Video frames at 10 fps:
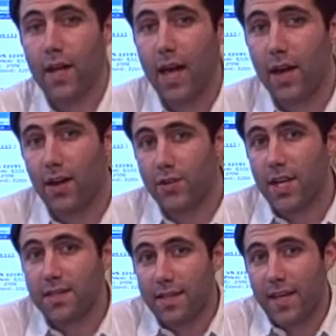Hey, all,
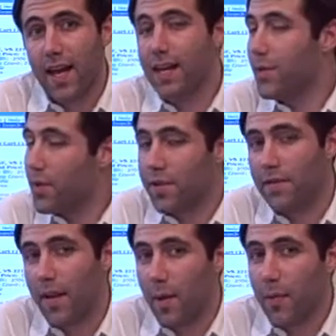Jesse K here with
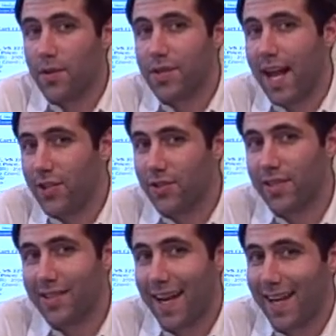
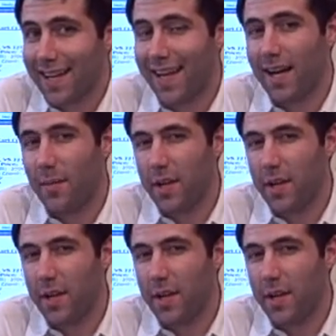developersagent.com,